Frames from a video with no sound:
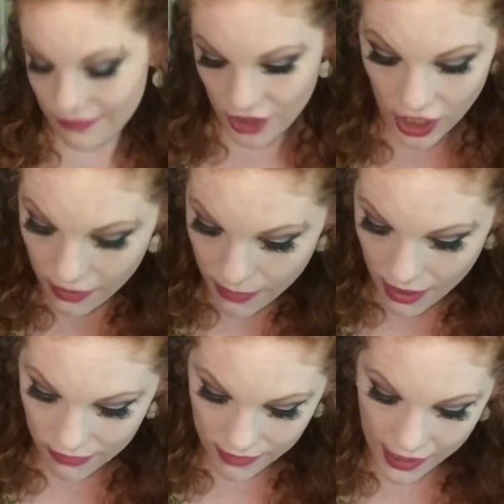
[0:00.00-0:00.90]

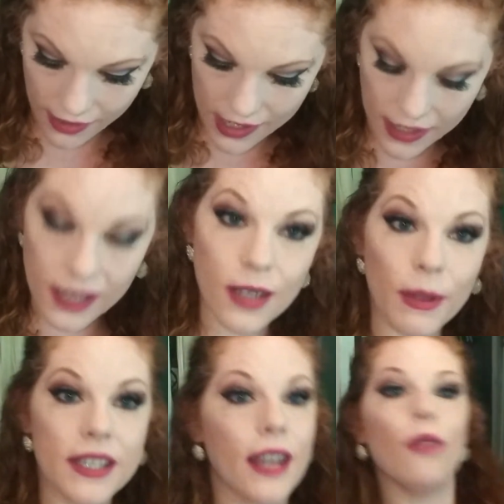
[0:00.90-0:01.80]
cheekbone area thing. So I'm
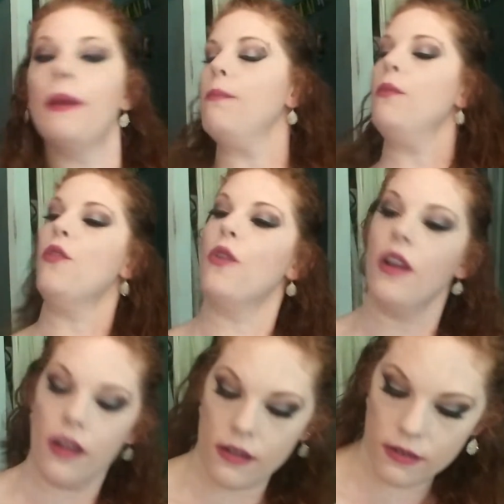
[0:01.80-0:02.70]
going to take a little bit
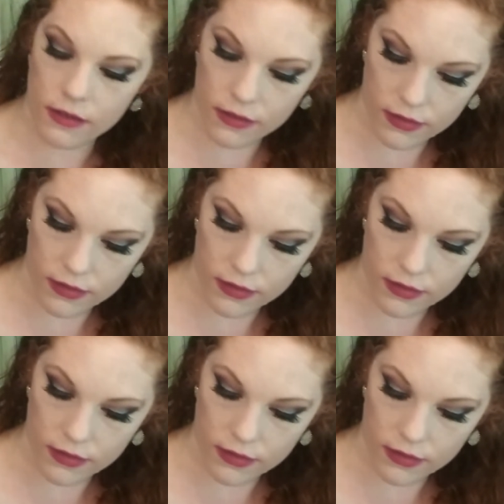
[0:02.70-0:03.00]
more,